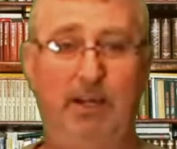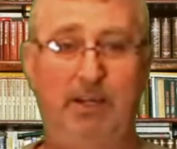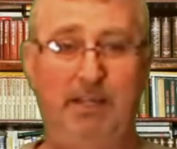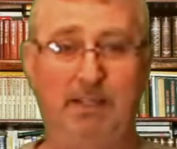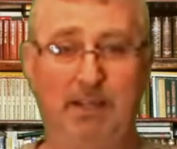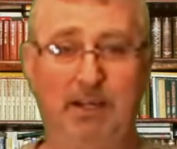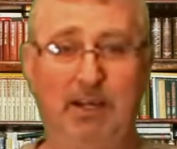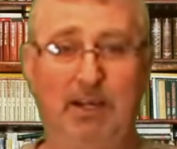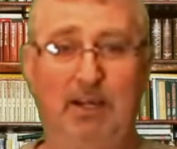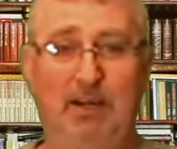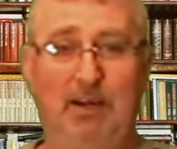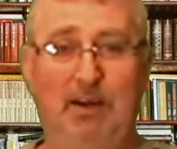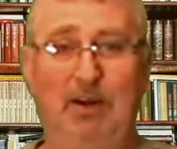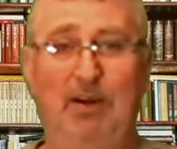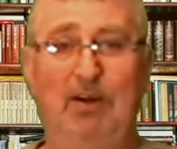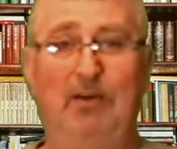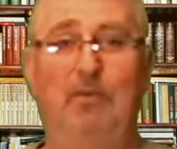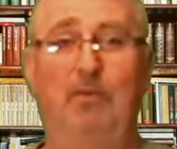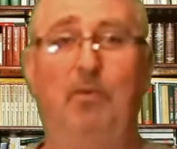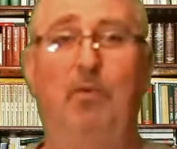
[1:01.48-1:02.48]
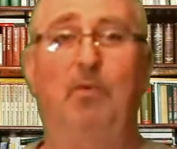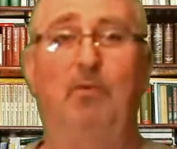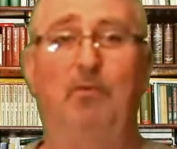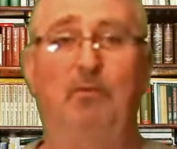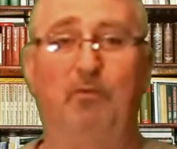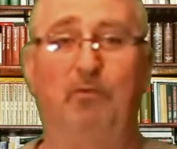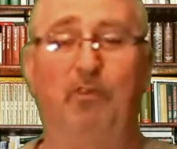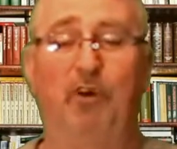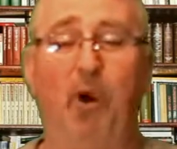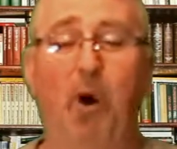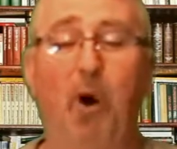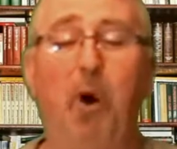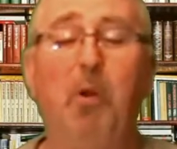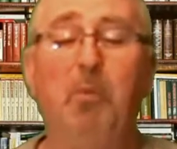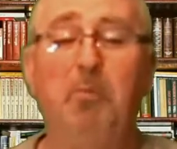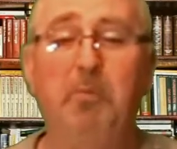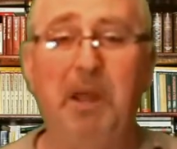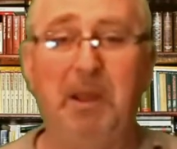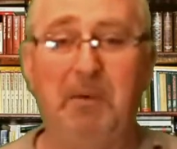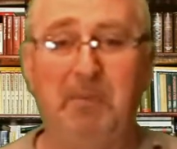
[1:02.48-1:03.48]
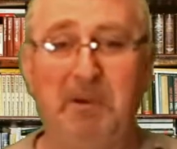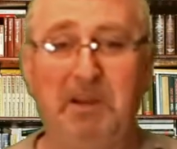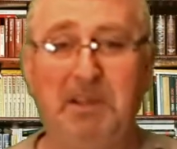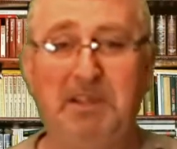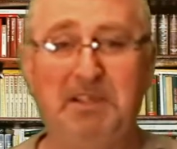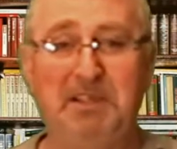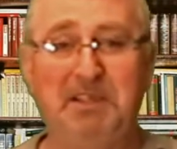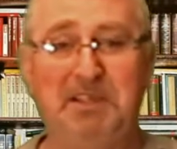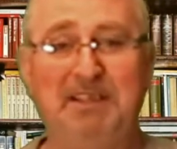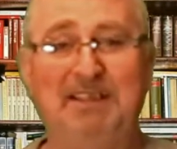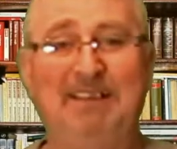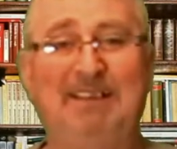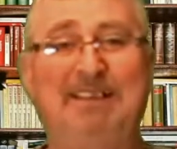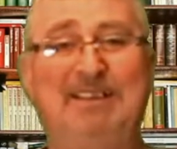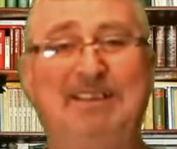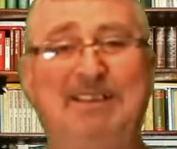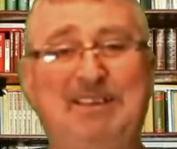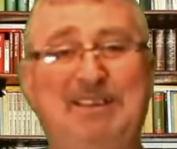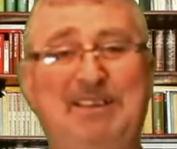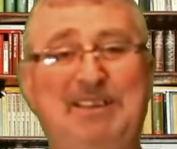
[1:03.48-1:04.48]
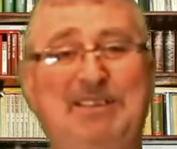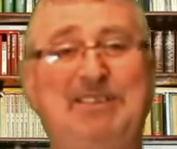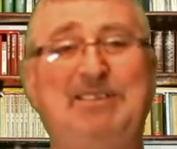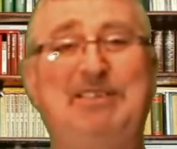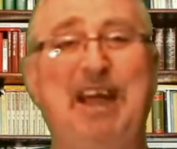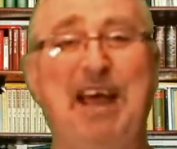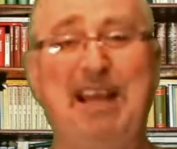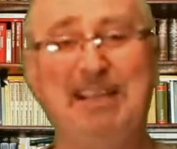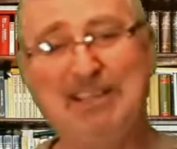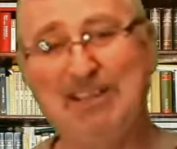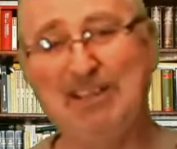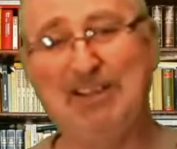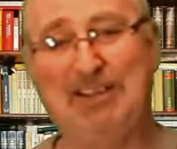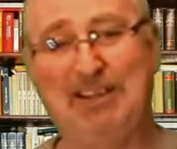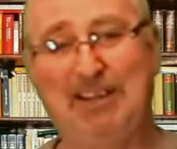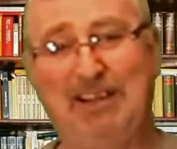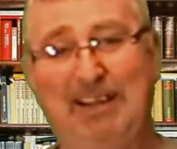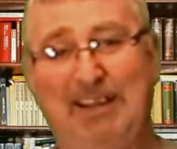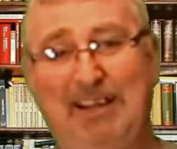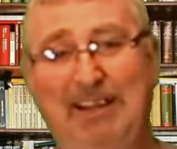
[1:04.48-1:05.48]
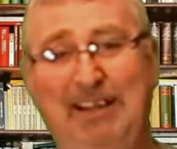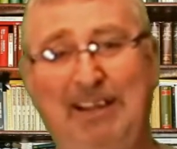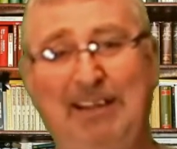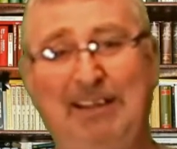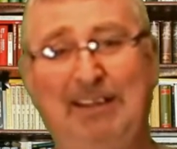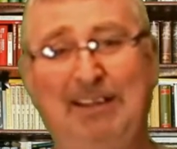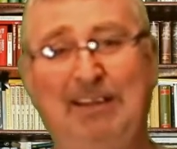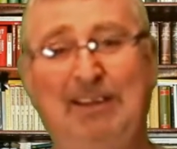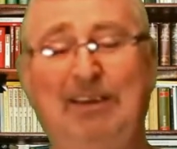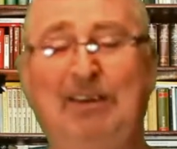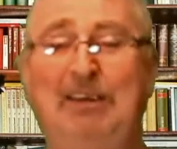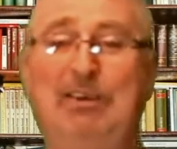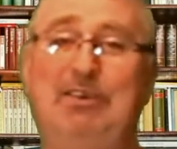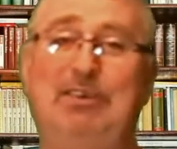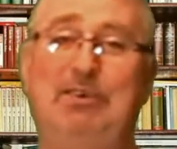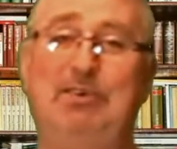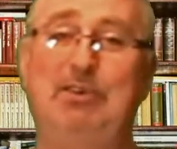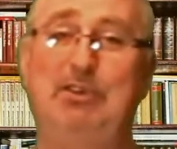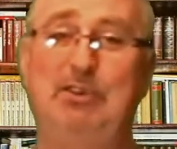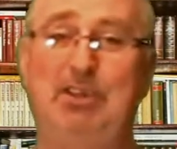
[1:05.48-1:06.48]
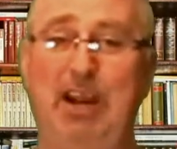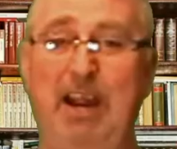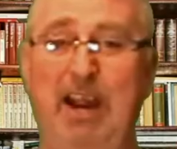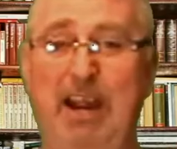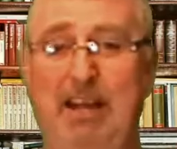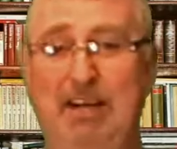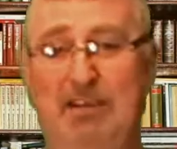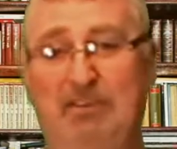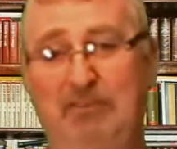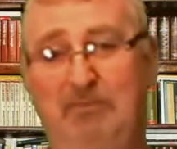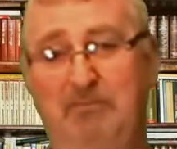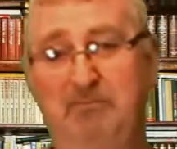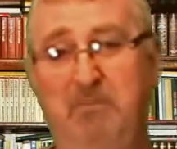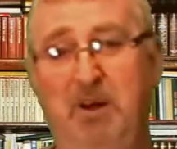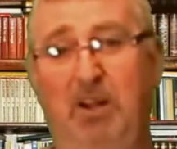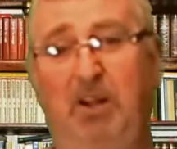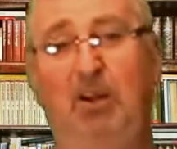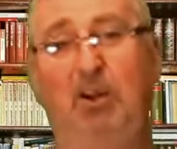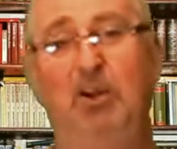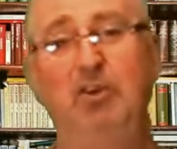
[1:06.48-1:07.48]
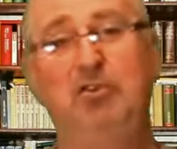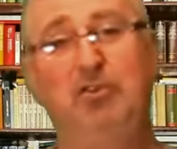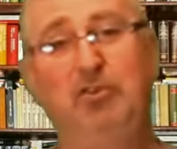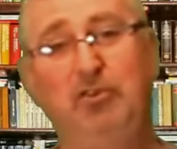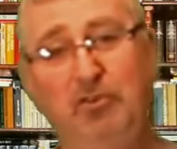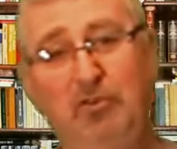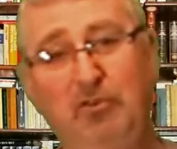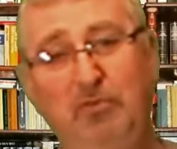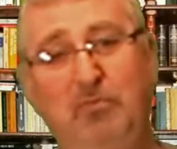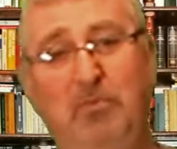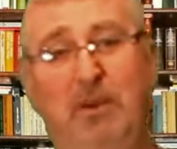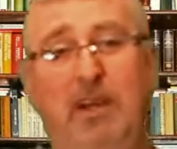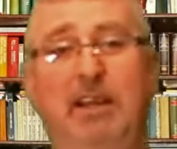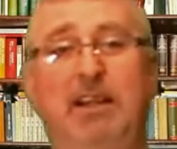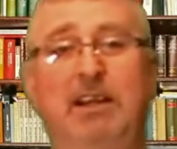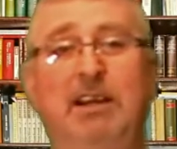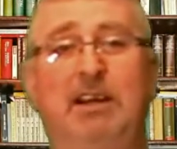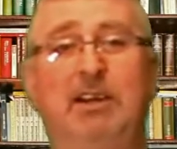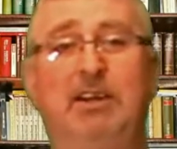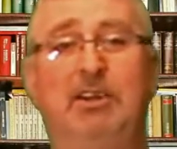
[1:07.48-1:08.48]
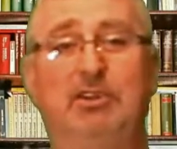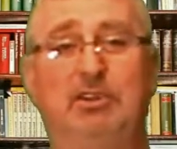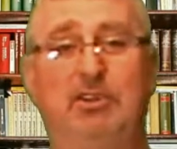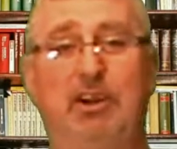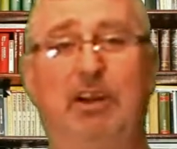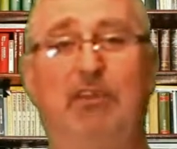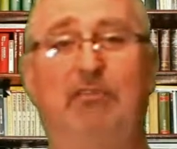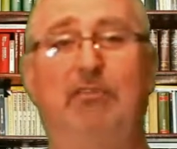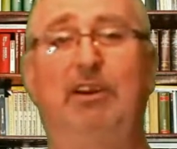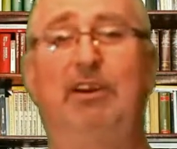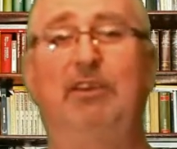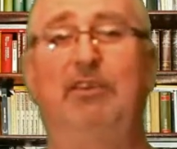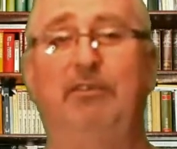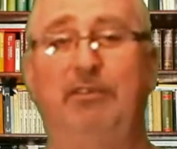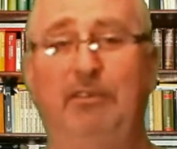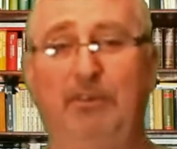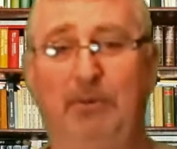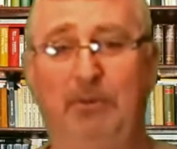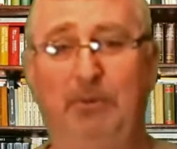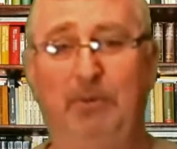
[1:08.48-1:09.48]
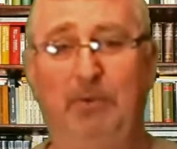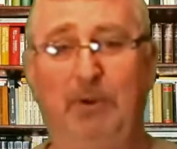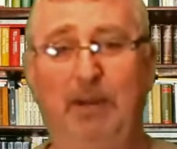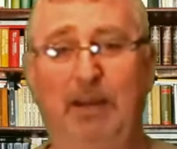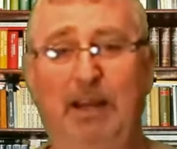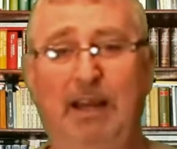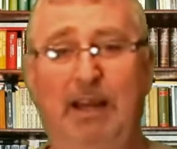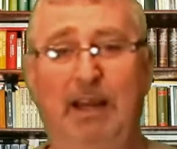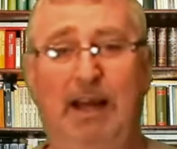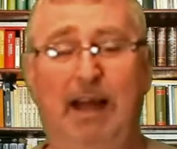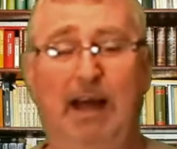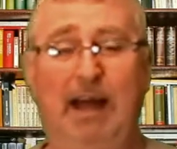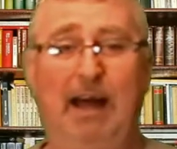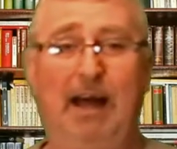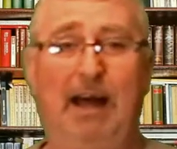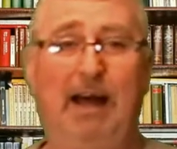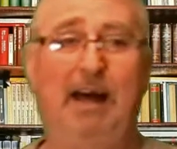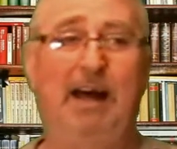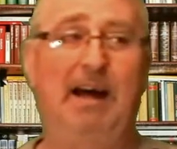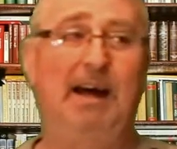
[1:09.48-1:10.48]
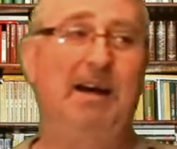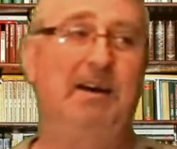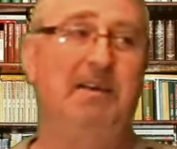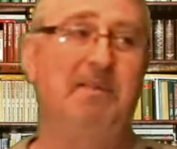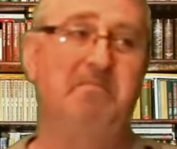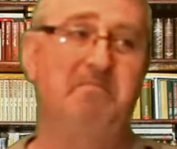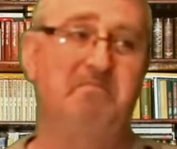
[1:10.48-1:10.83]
is, for all babies, the necessity to change from milk to meat, generally through a